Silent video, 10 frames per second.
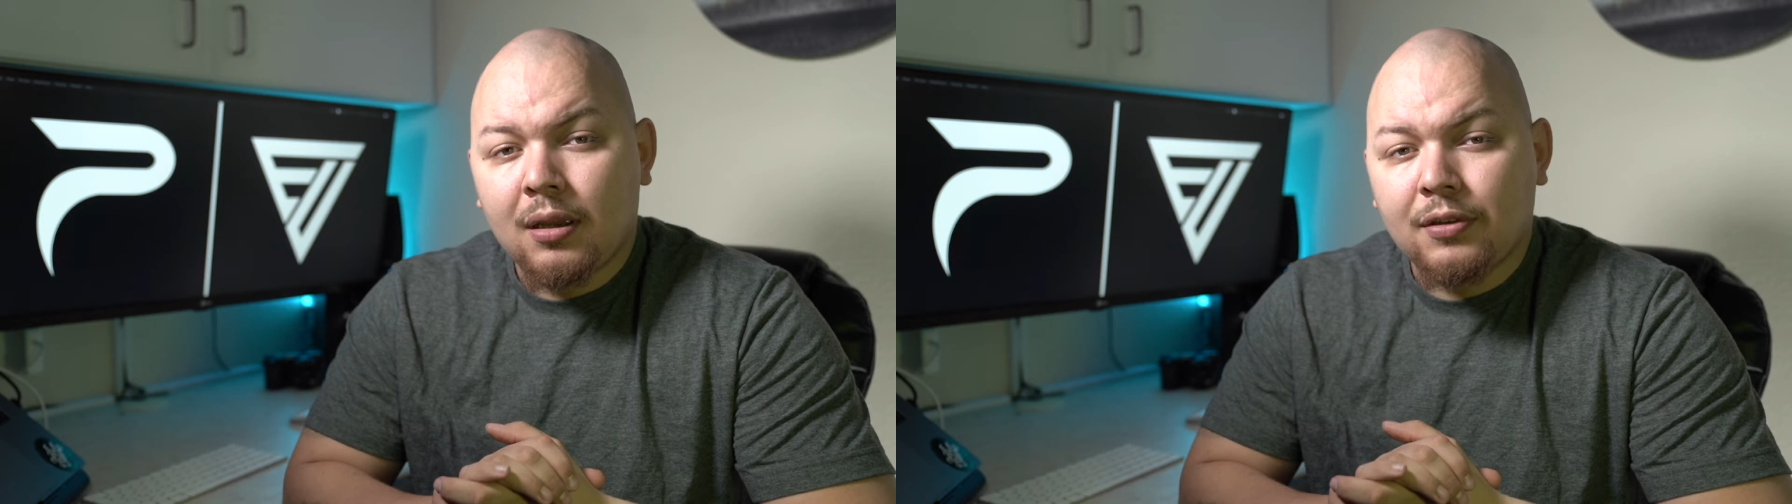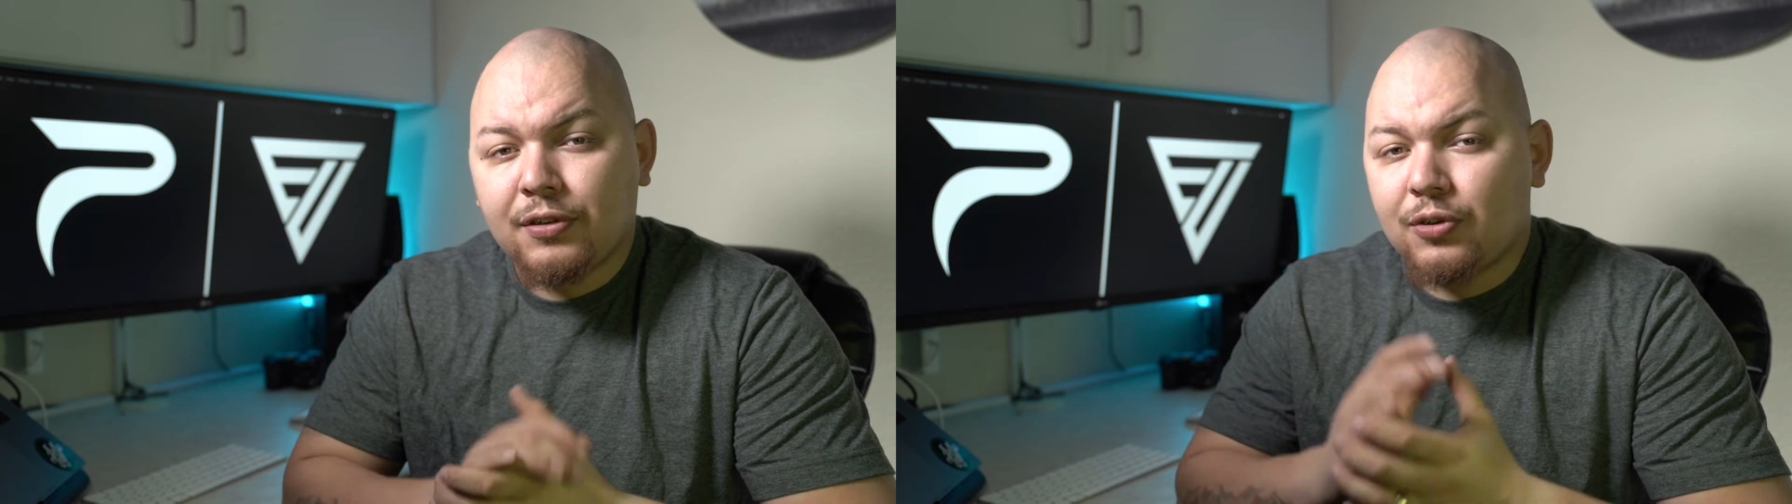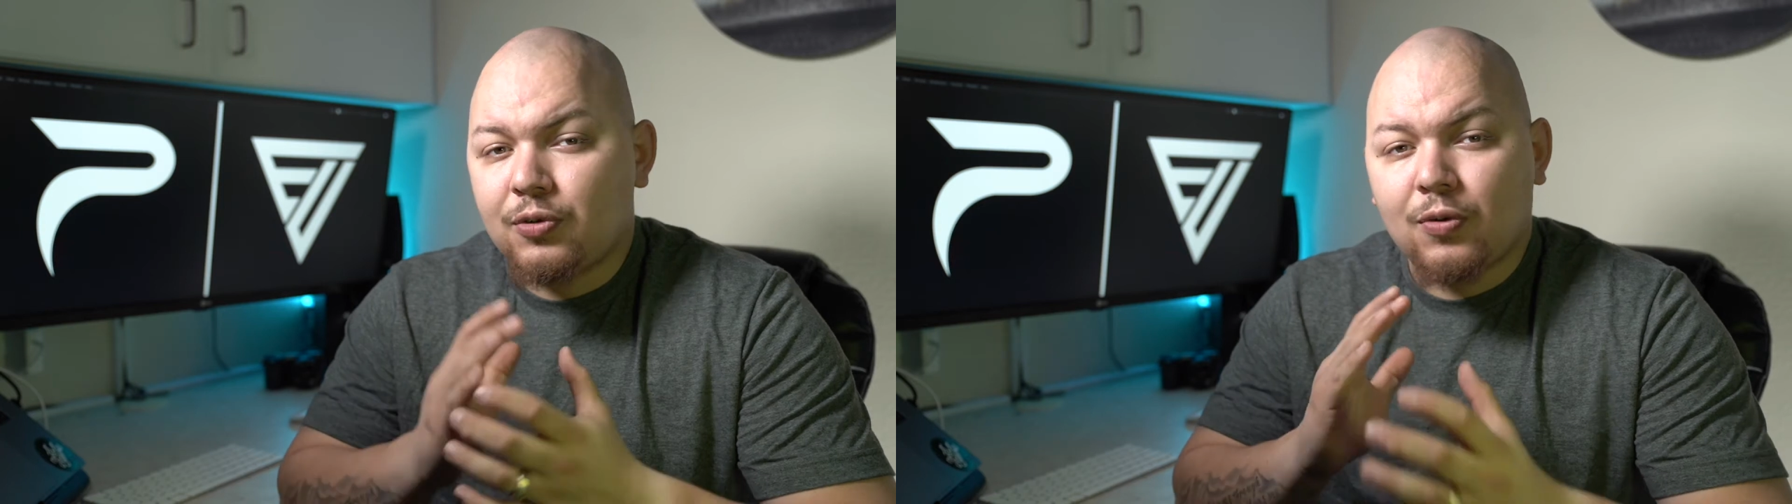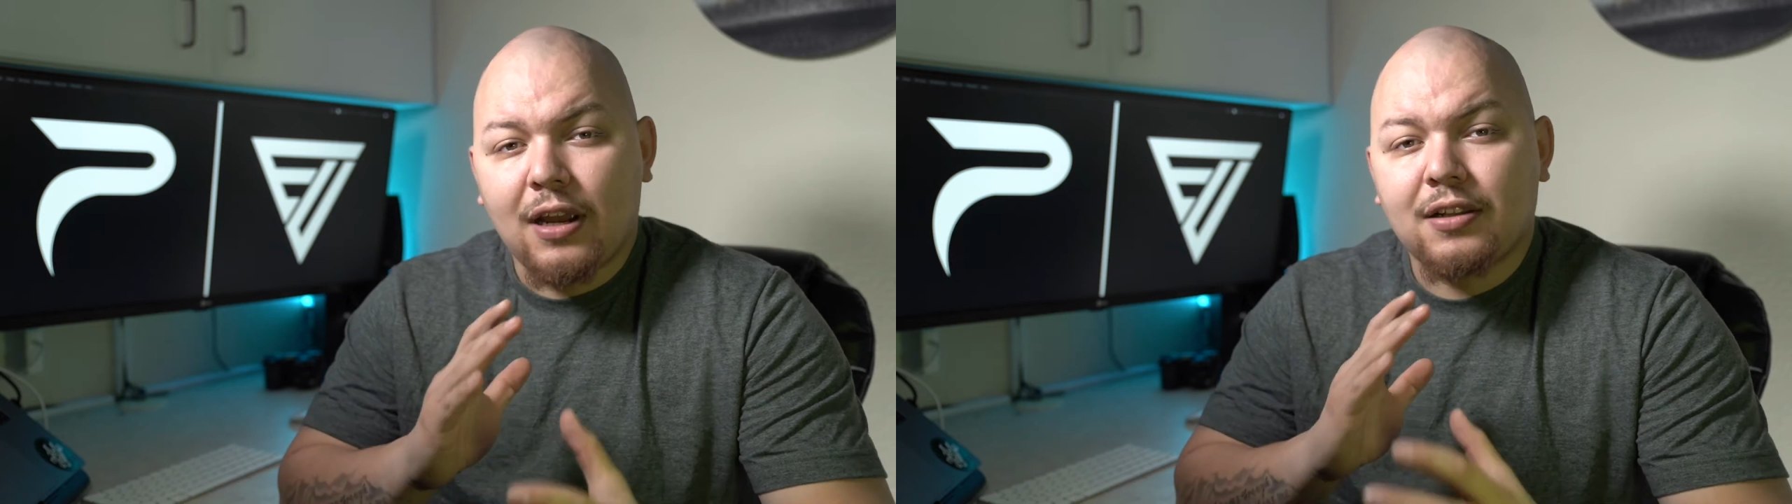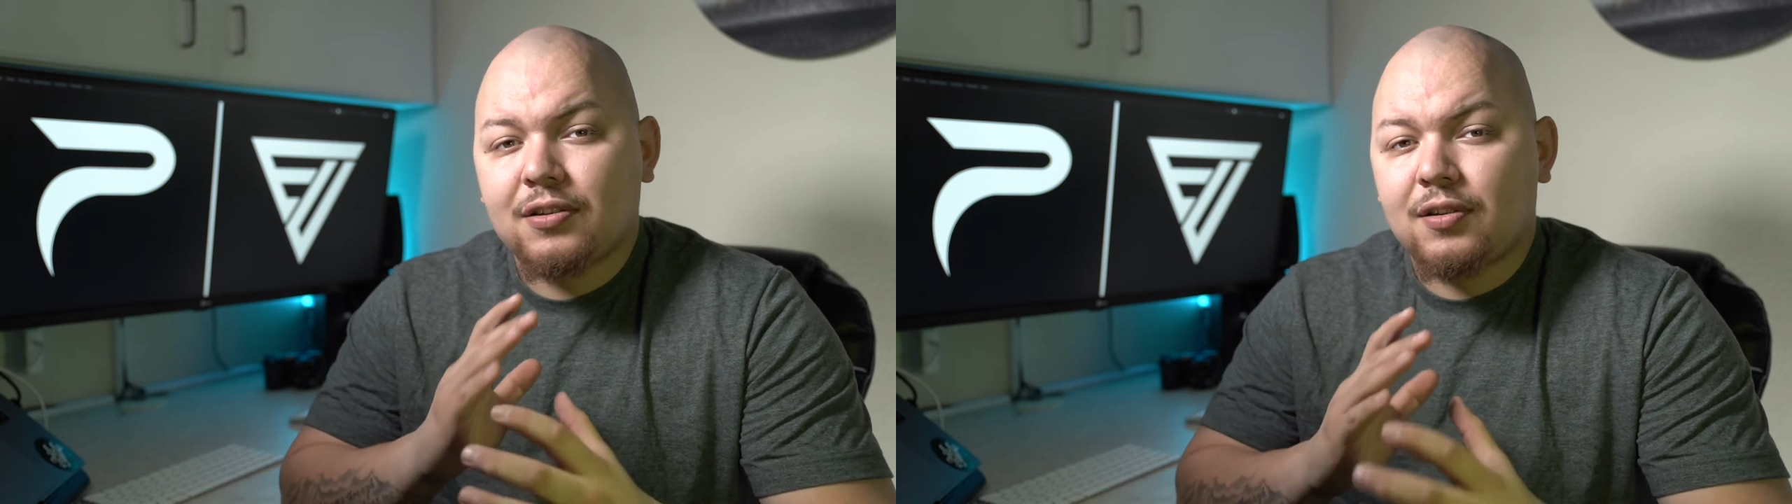It's a
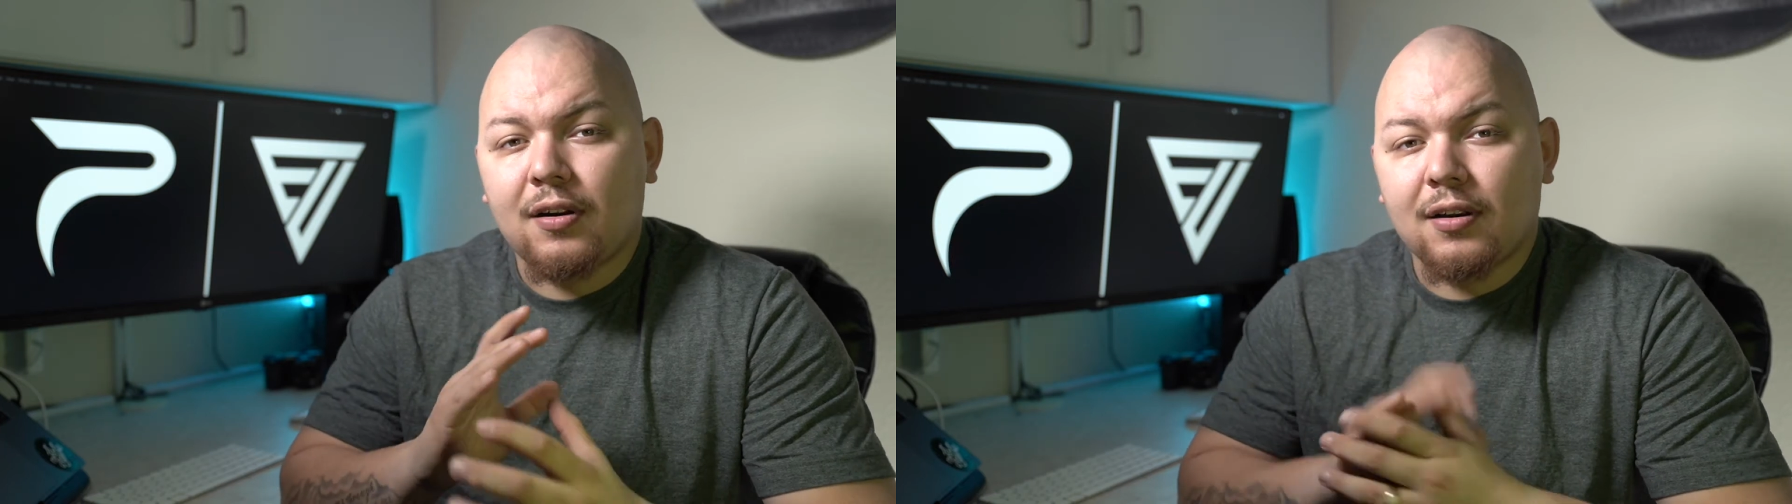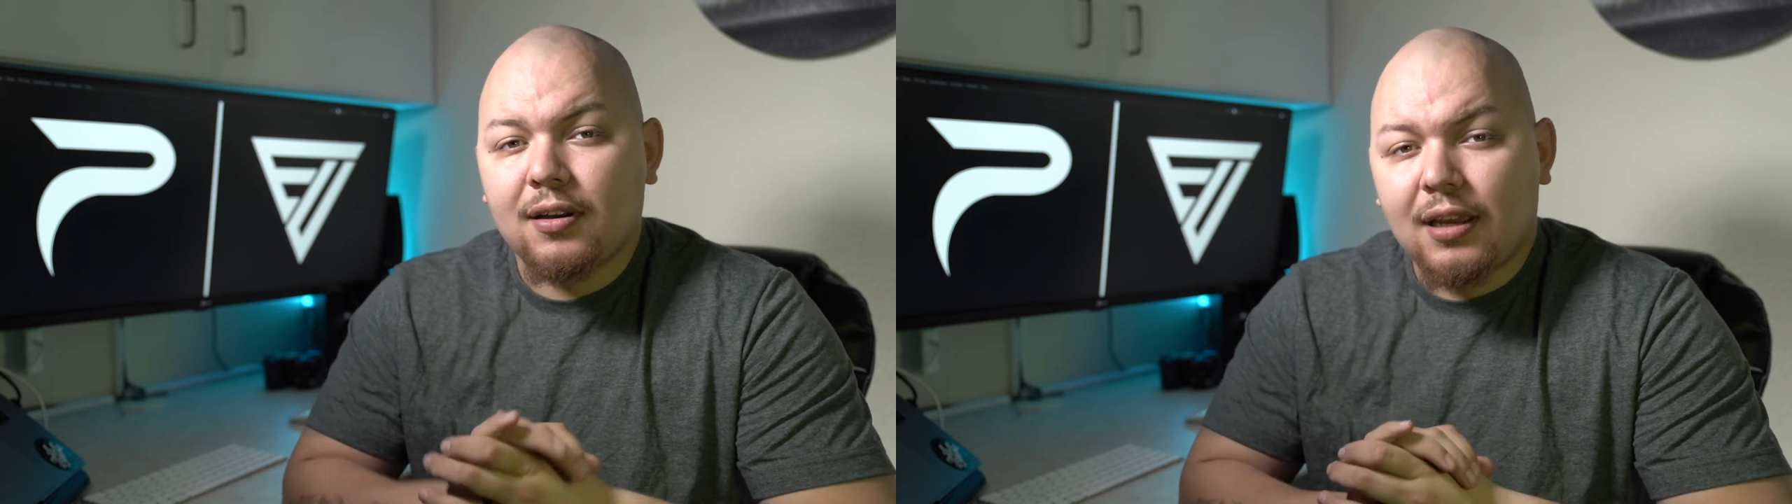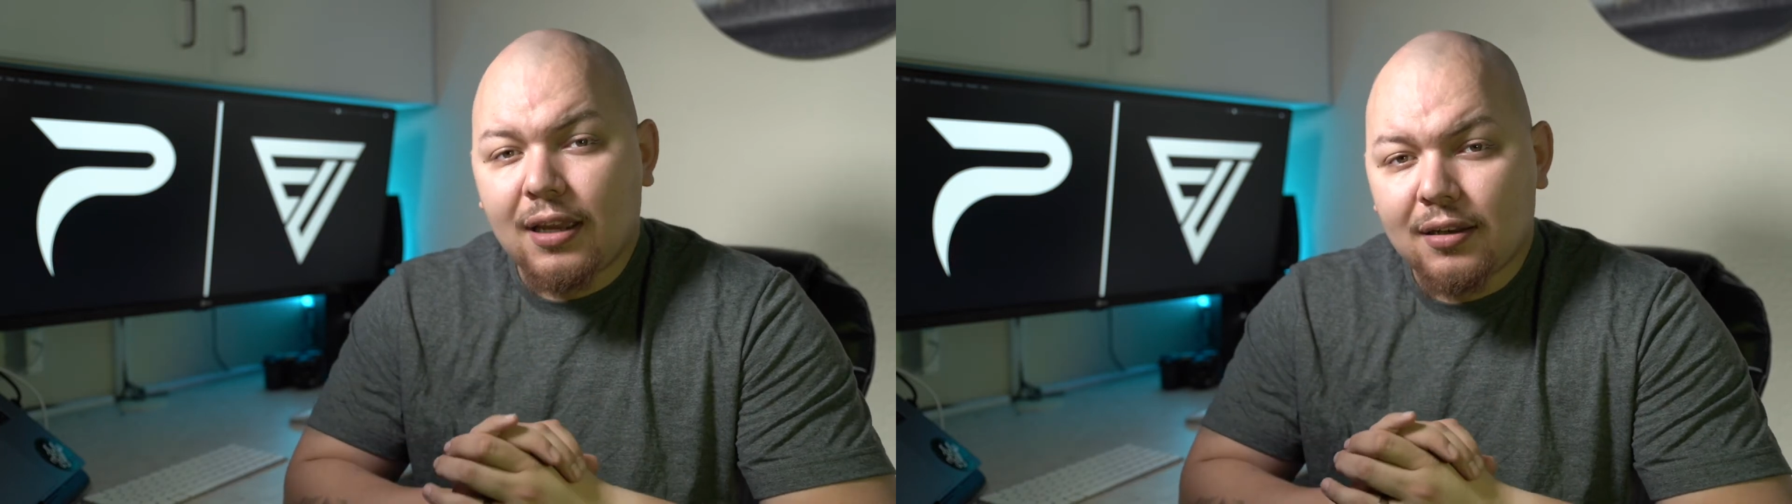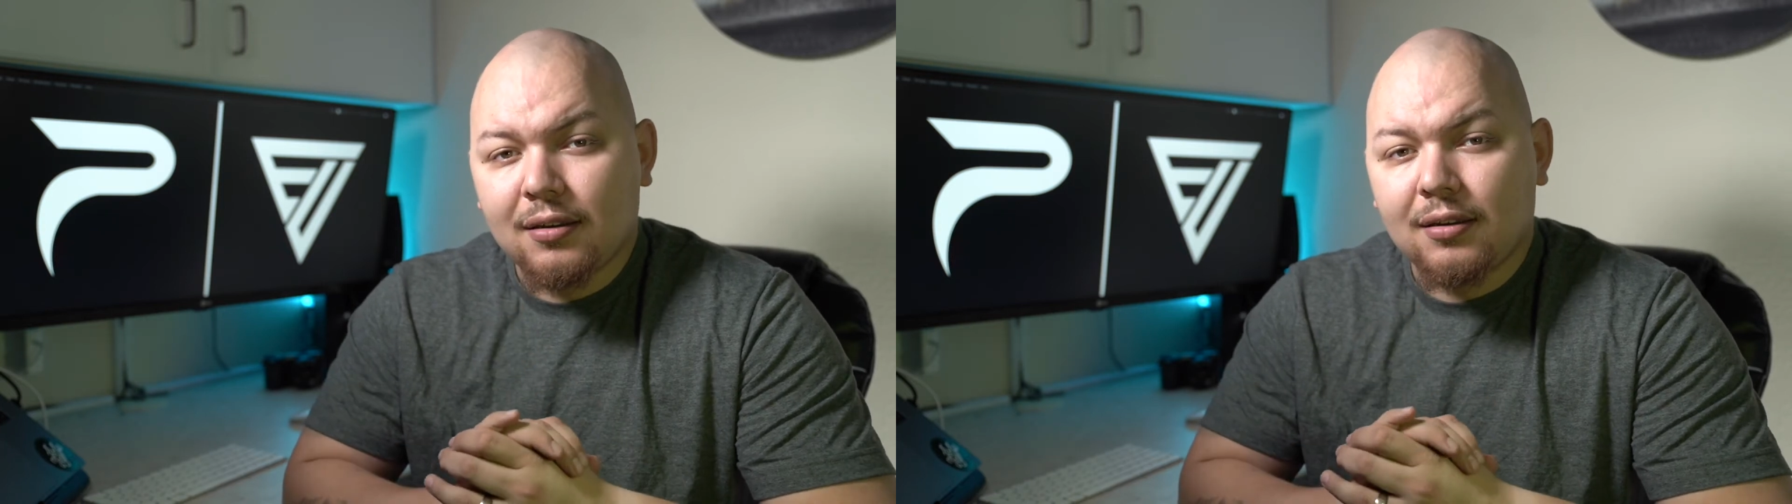great starter kit.